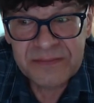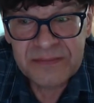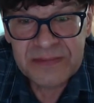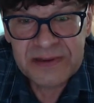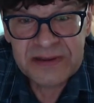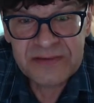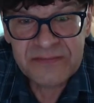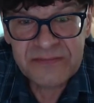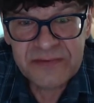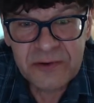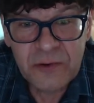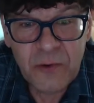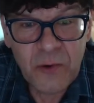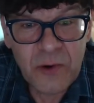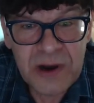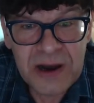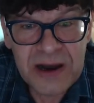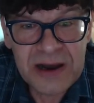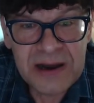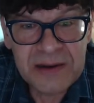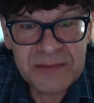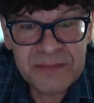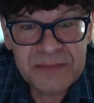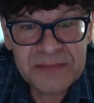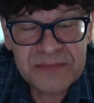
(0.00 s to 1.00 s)
if
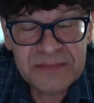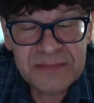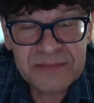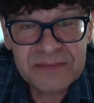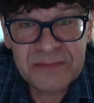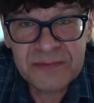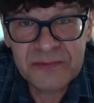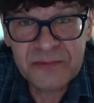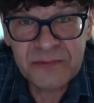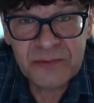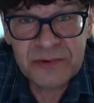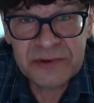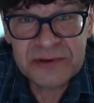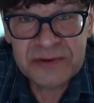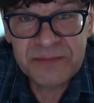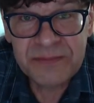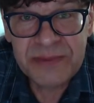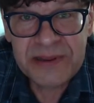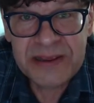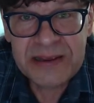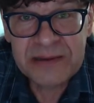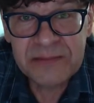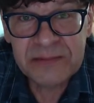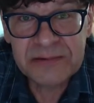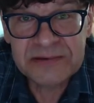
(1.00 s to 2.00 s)
Guam would
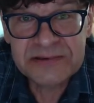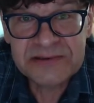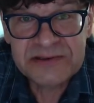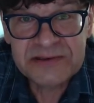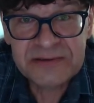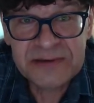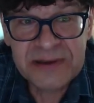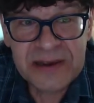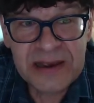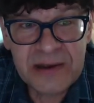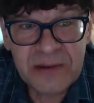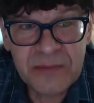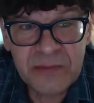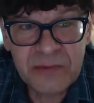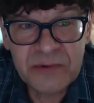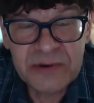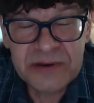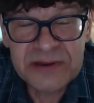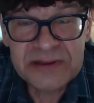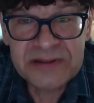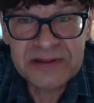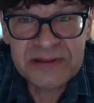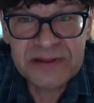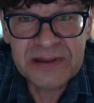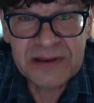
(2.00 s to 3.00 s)
be able to help
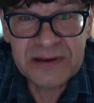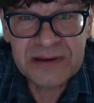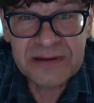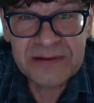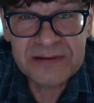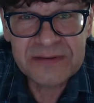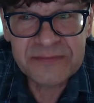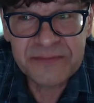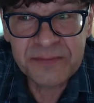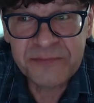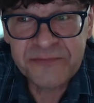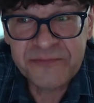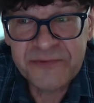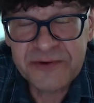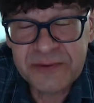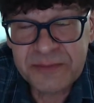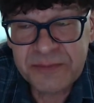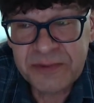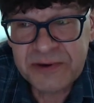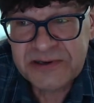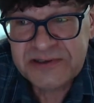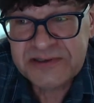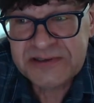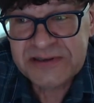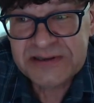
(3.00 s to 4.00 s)
with, uh, if for a
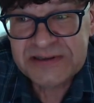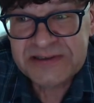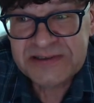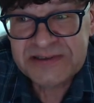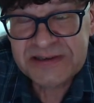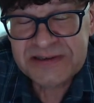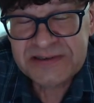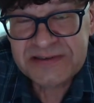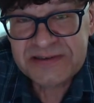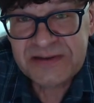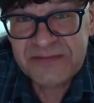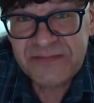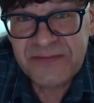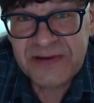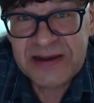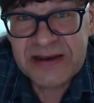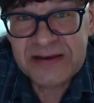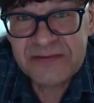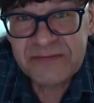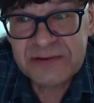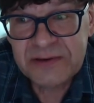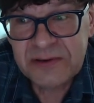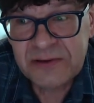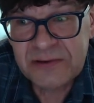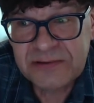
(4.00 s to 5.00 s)
person that's
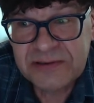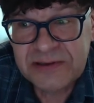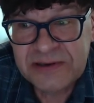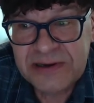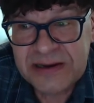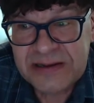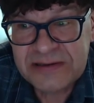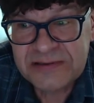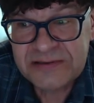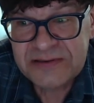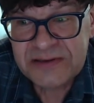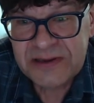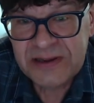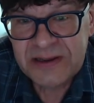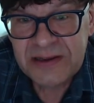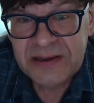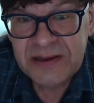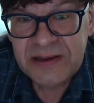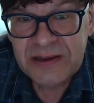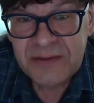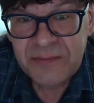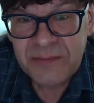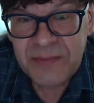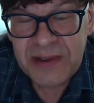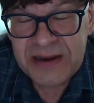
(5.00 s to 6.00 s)
sixty-five and older has
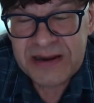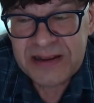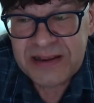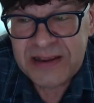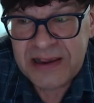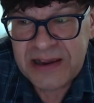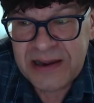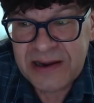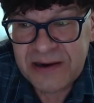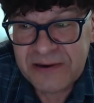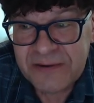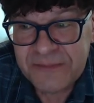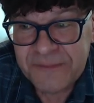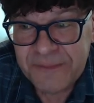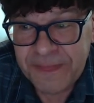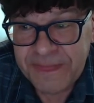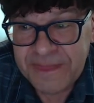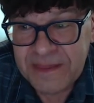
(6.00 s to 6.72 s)
Medicare,